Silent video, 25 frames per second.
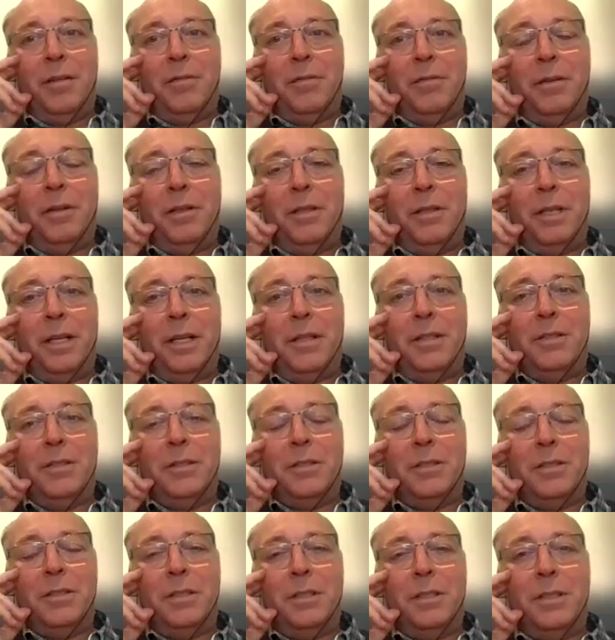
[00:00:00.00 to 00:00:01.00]
feel that
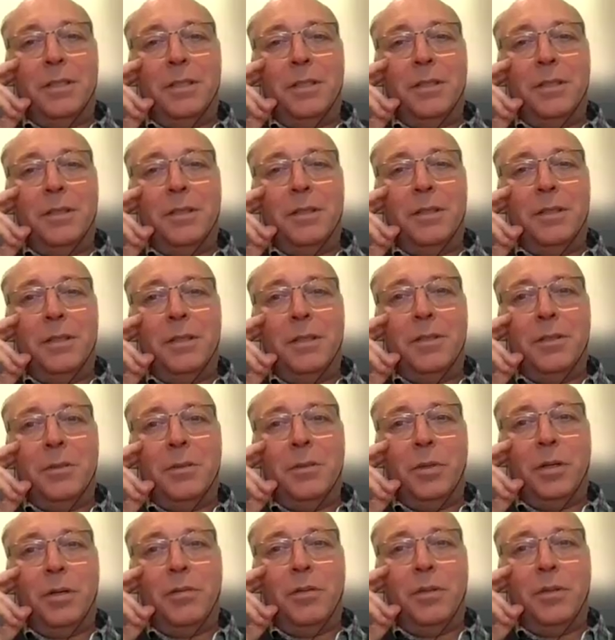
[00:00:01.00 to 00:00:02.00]
is
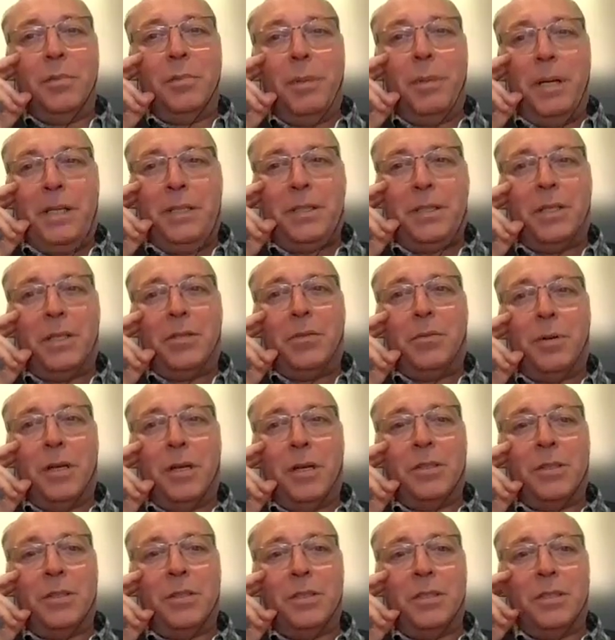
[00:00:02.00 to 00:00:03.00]
one of the best
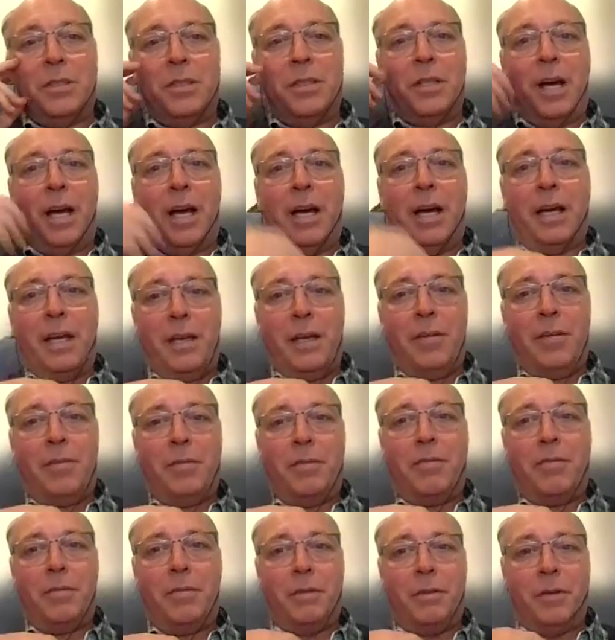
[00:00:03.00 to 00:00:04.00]
advices that I have
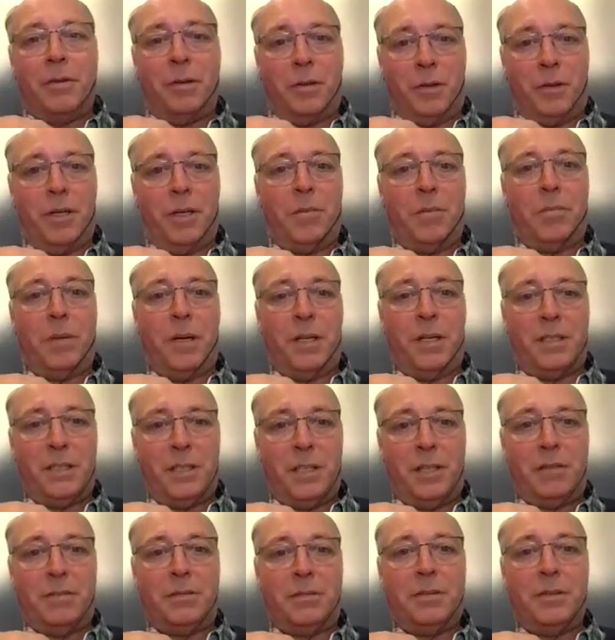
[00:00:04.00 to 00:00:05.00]
had
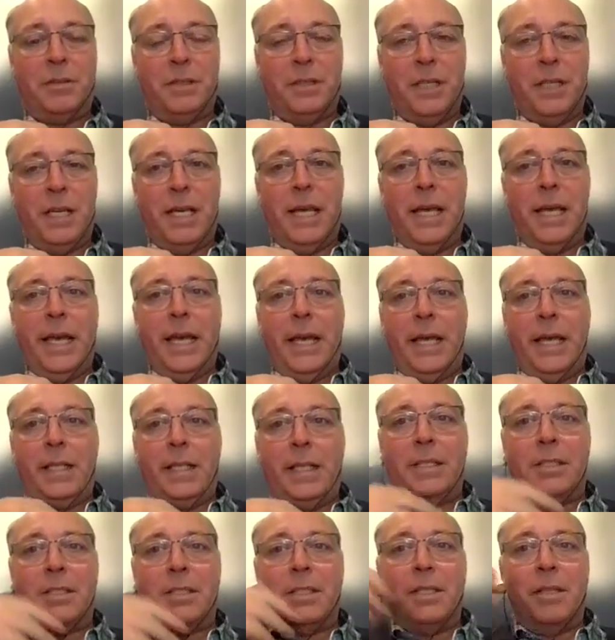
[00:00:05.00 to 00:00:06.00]
myself,
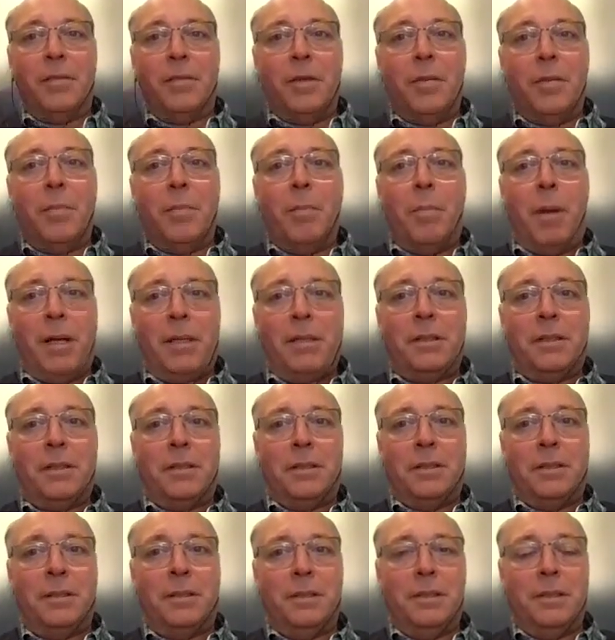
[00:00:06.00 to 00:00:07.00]
is that if the
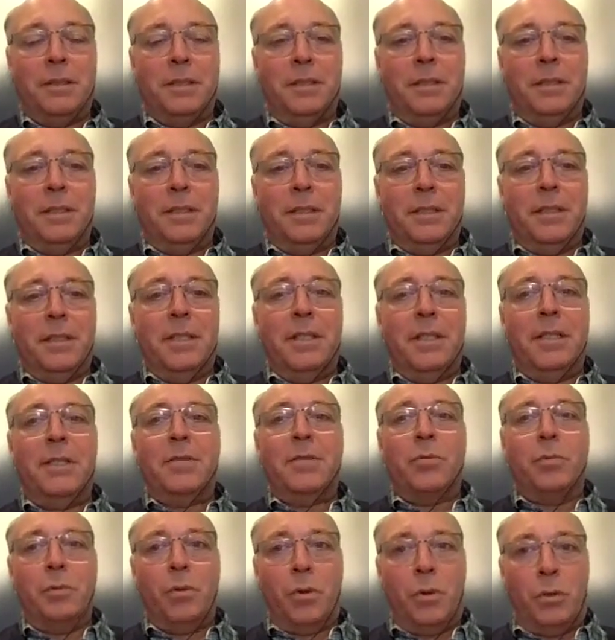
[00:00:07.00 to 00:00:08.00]
mother
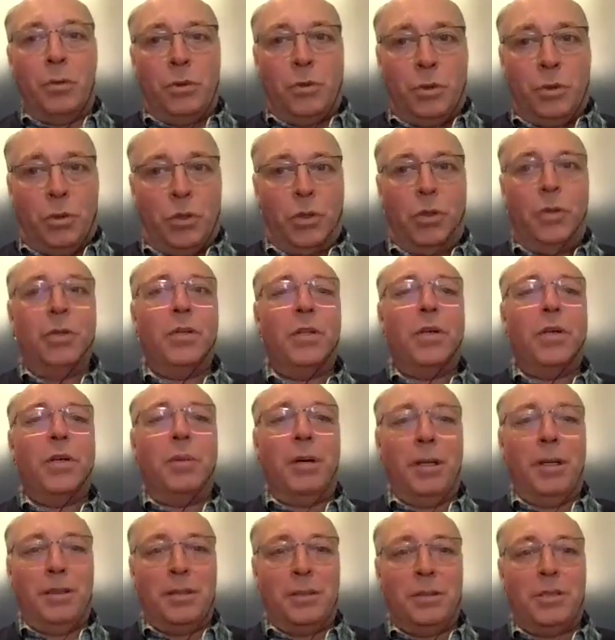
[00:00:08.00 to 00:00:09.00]
is concerned
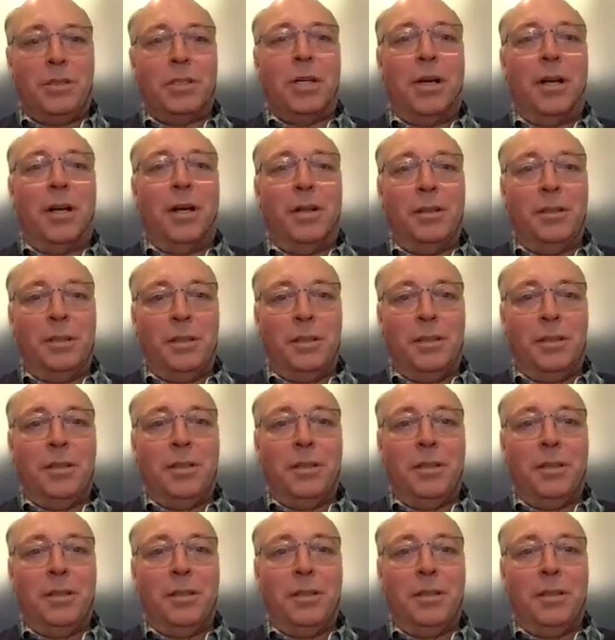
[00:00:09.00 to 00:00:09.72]
about the child,